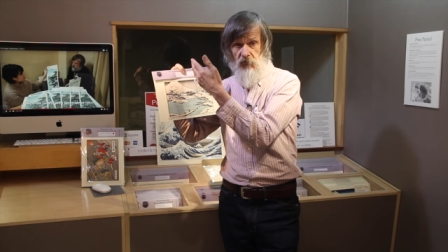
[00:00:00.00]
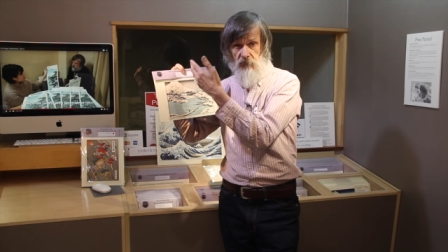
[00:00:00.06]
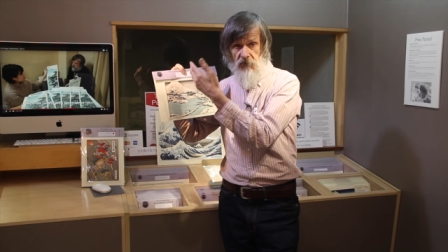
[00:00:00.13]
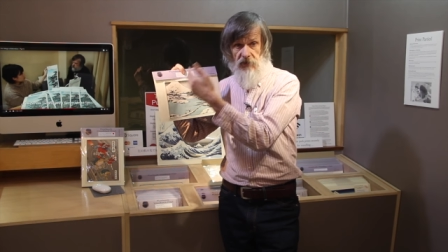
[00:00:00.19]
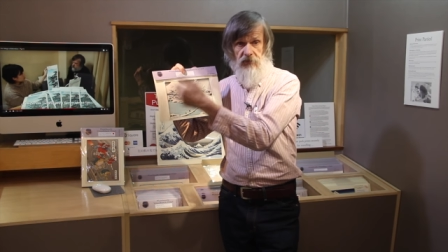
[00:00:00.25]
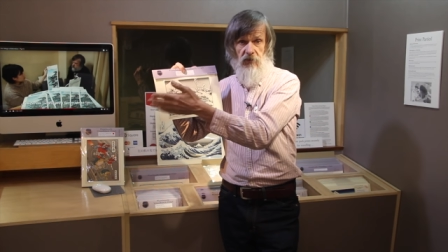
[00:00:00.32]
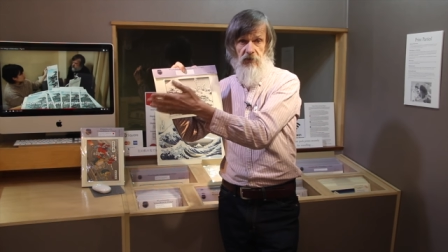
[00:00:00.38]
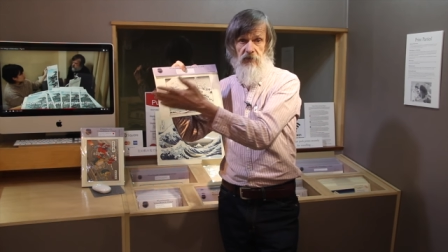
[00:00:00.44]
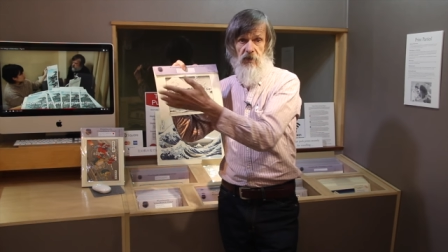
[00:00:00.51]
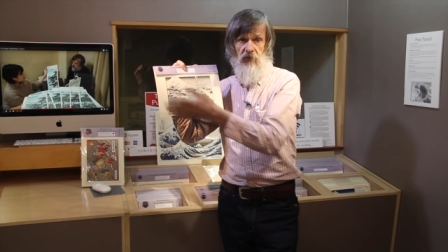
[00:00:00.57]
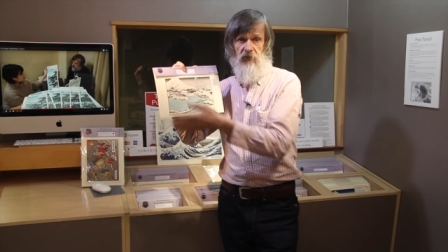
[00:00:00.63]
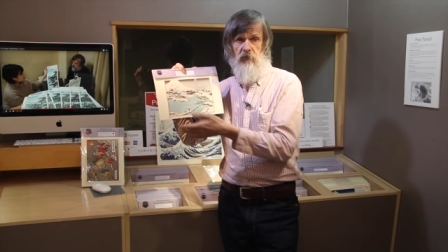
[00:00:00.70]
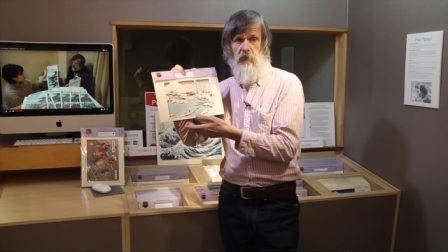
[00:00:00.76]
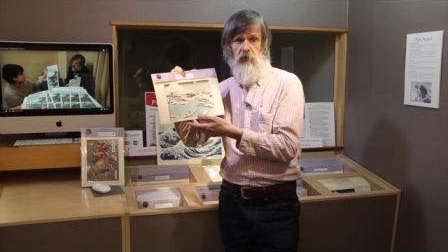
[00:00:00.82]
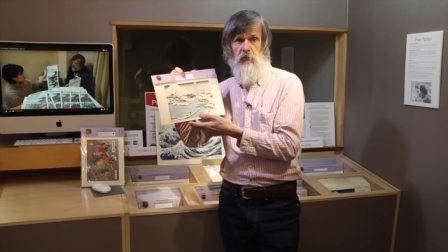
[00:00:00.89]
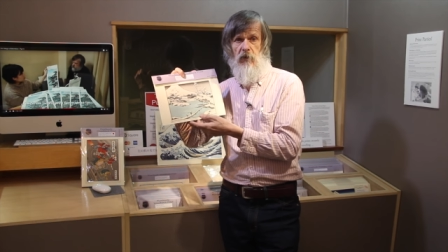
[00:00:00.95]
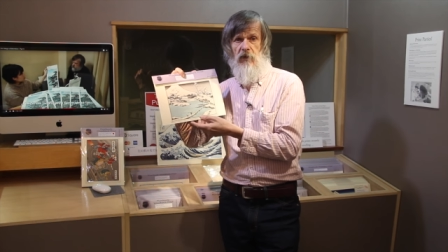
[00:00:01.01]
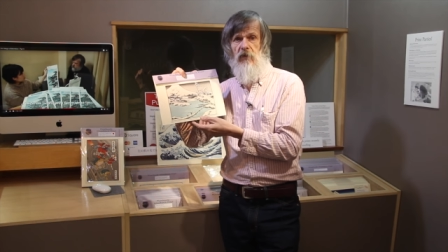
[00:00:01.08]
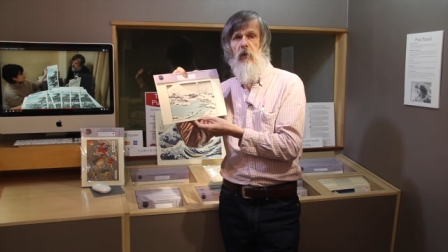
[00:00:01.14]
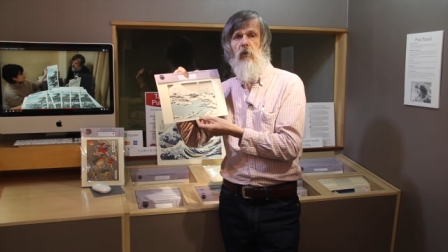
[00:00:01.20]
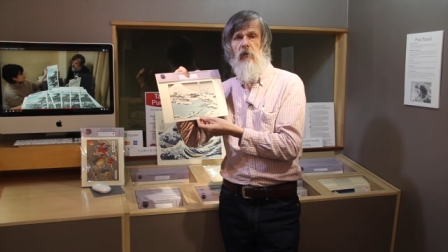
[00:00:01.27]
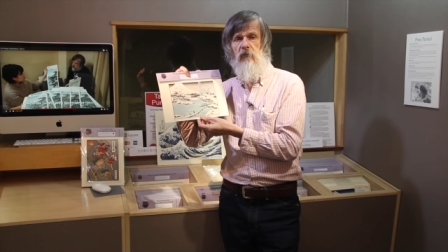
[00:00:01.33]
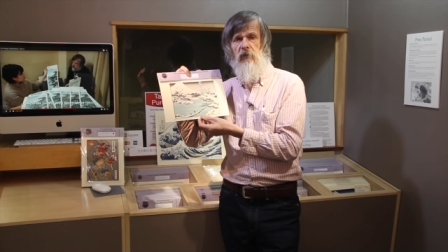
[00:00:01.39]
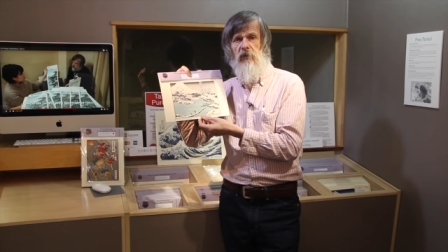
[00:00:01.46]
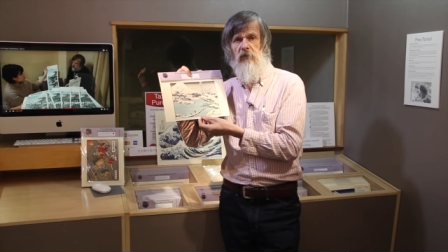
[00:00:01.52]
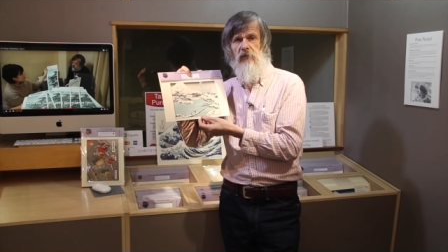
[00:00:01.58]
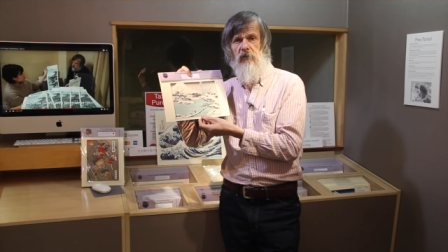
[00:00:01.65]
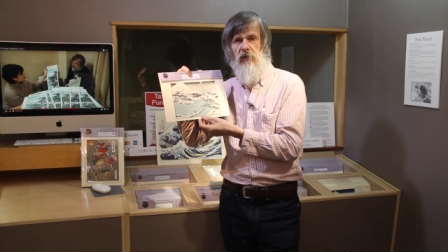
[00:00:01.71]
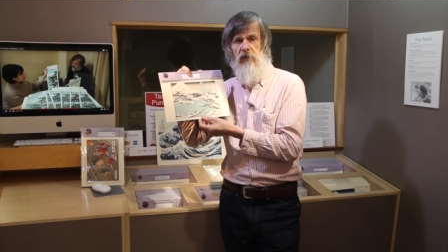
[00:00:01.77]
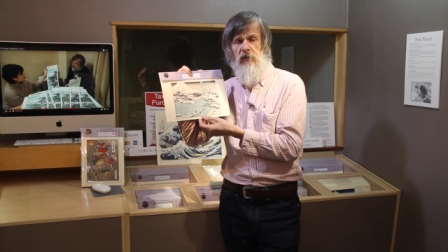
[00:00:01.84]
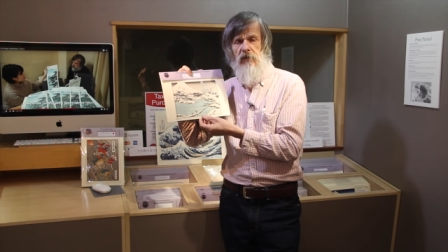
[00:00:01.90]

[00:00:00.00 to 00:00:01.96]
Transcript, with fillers: is recognizable by all of us.